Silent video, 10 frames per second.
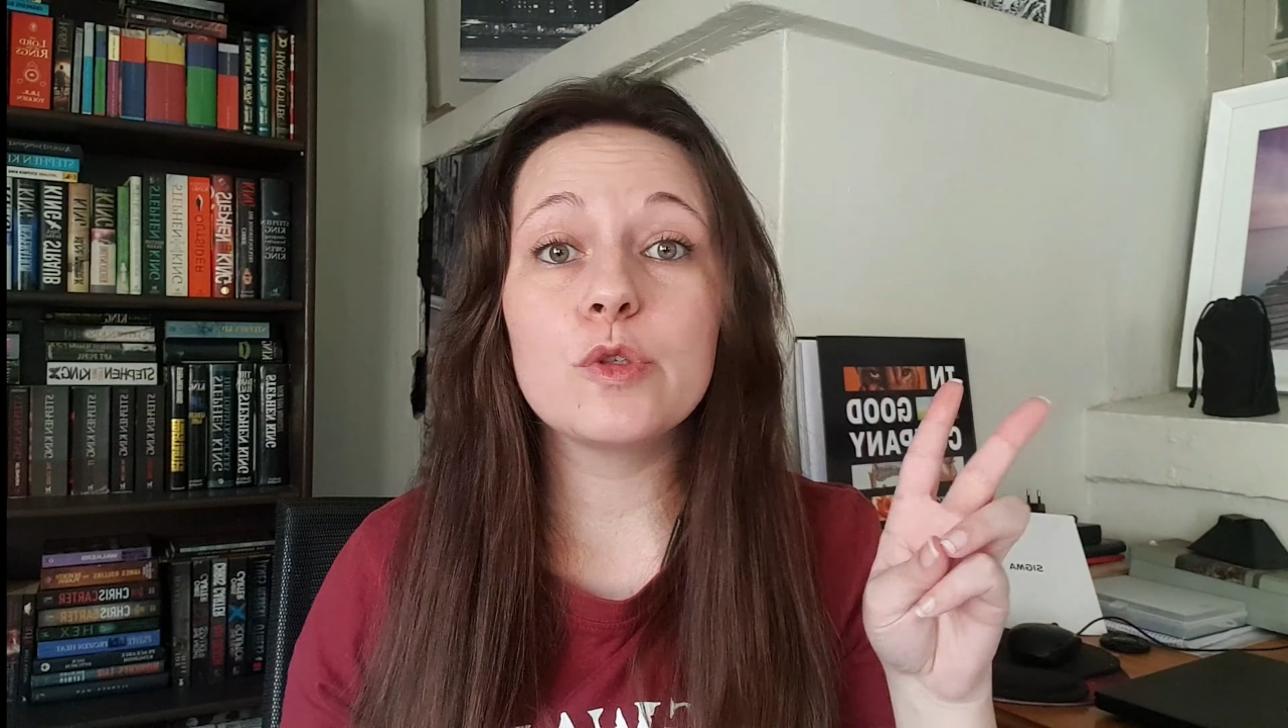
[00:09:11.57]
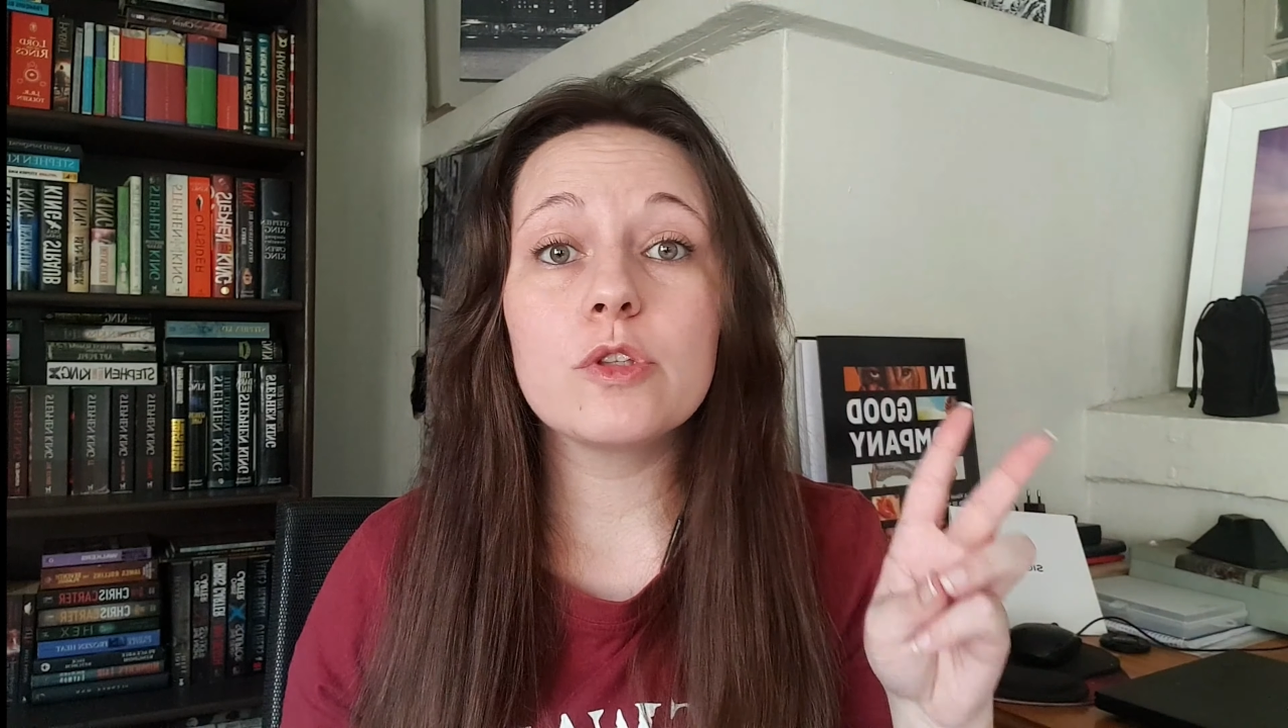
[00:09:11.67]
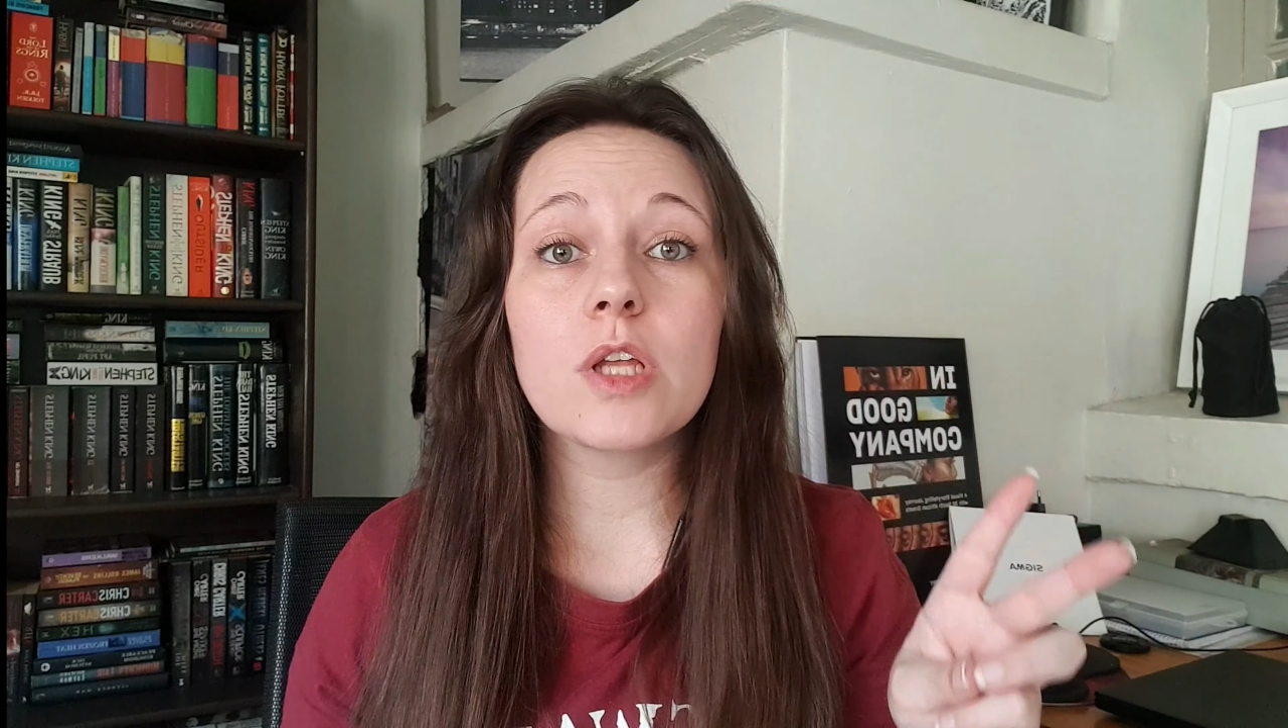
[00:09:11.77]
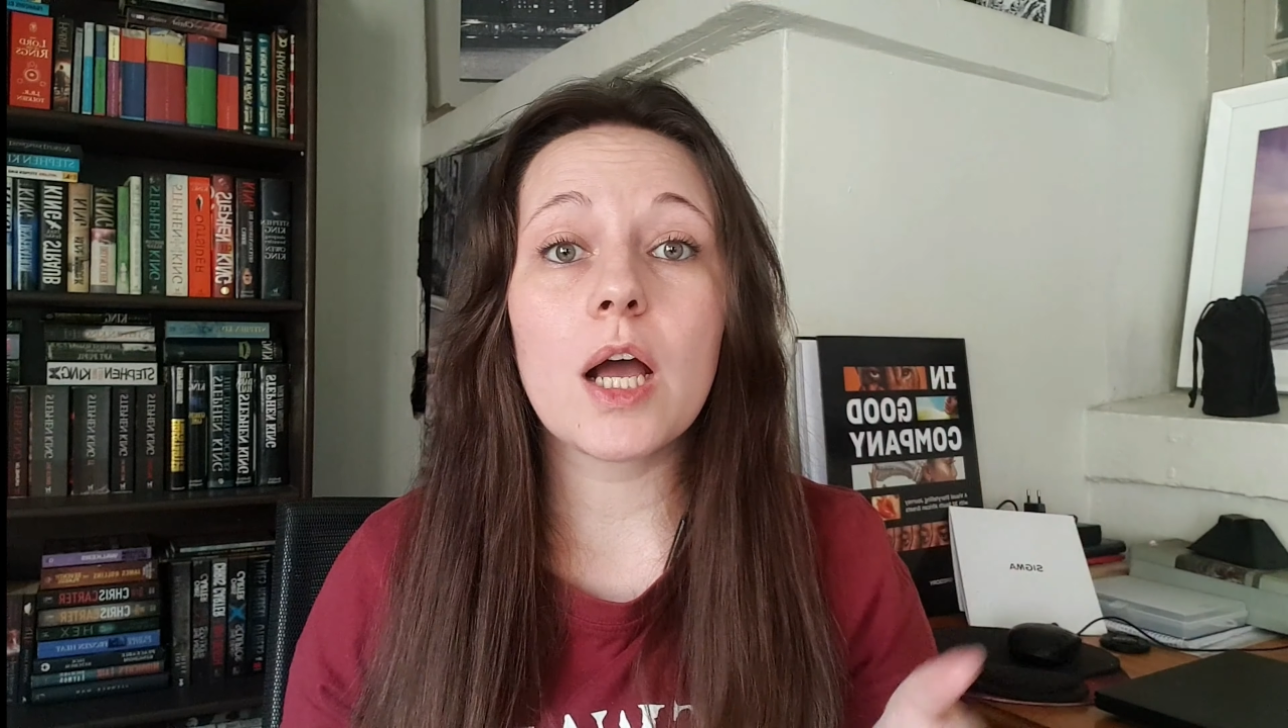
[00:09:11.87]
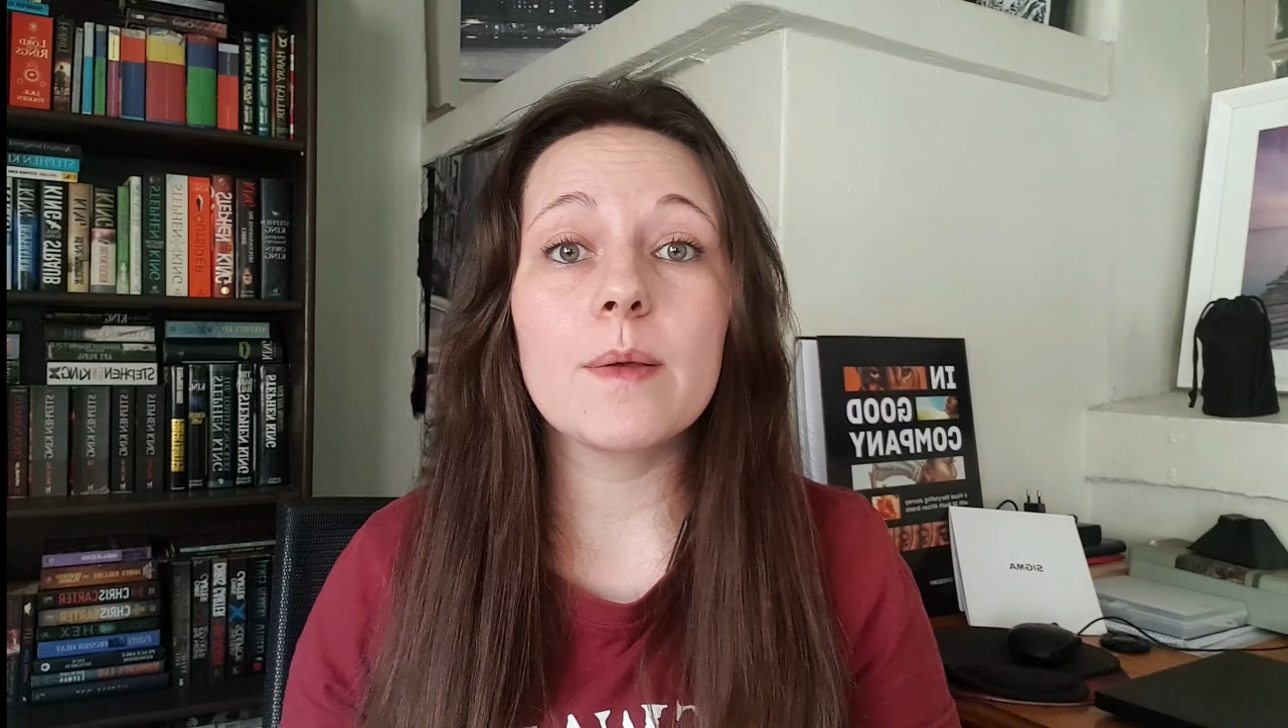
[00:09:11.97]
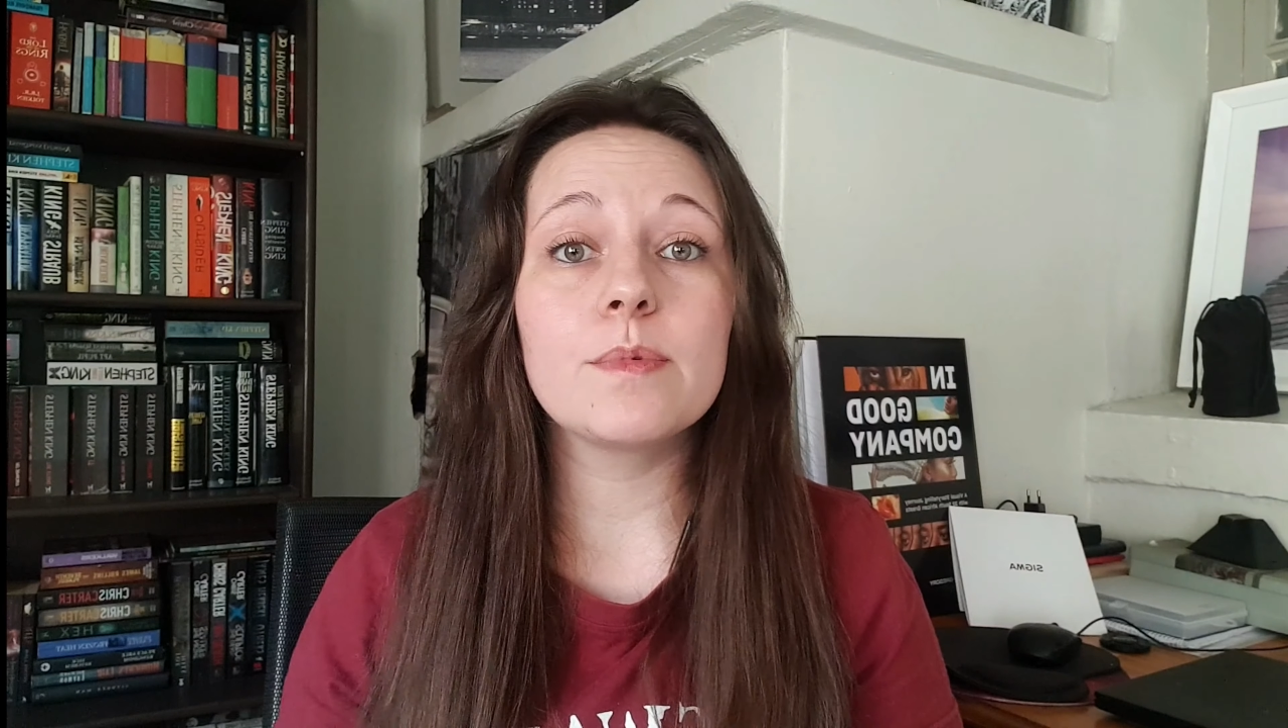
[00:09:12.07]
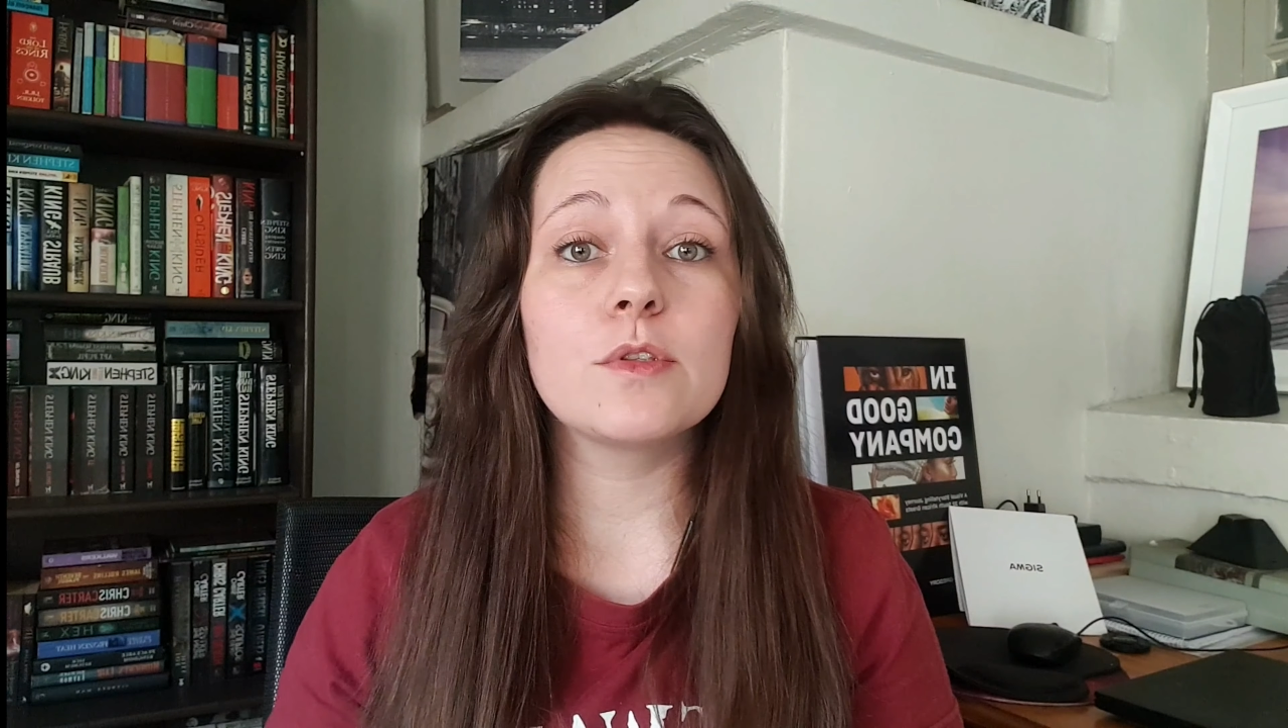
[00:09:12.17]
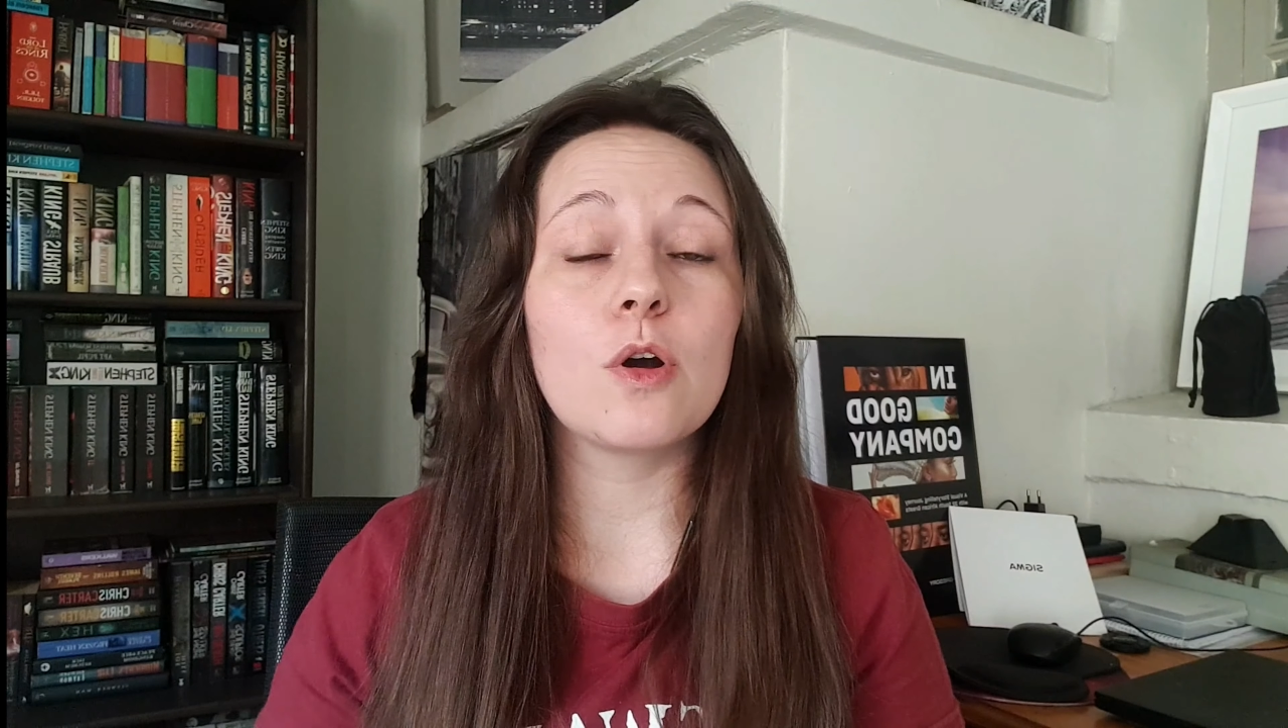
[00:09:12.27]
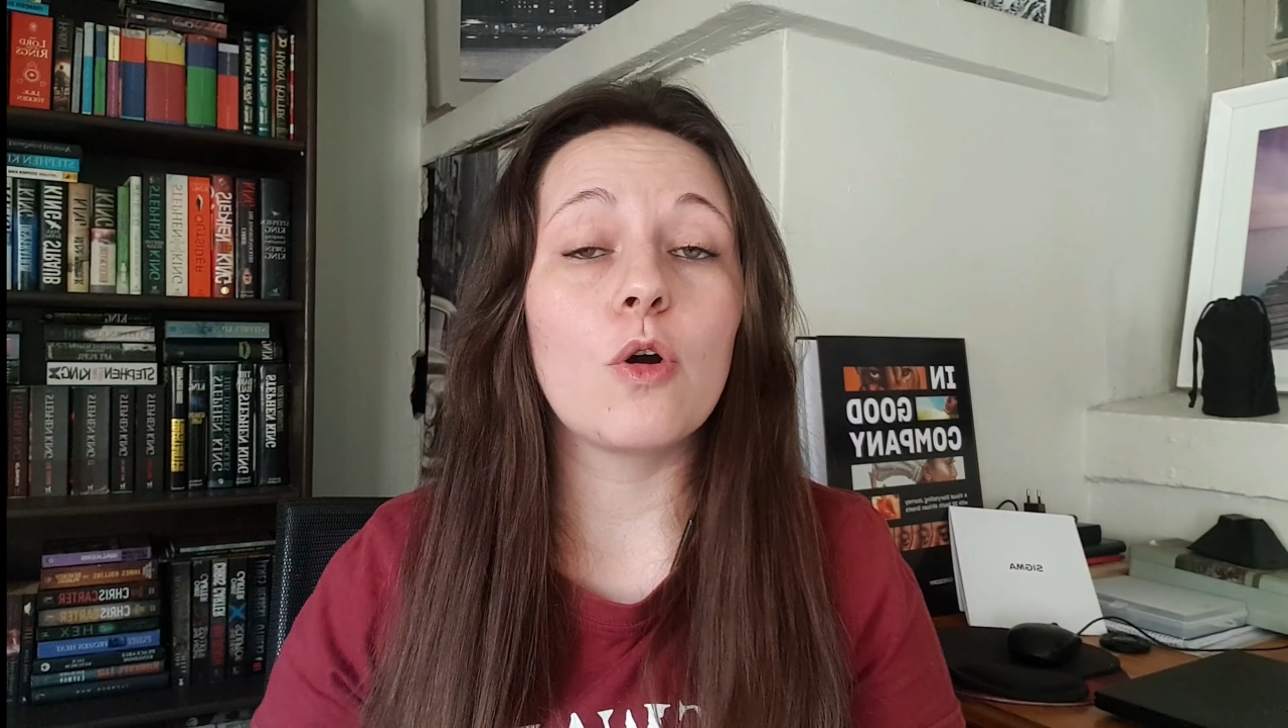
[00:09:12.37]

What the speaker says: 2 types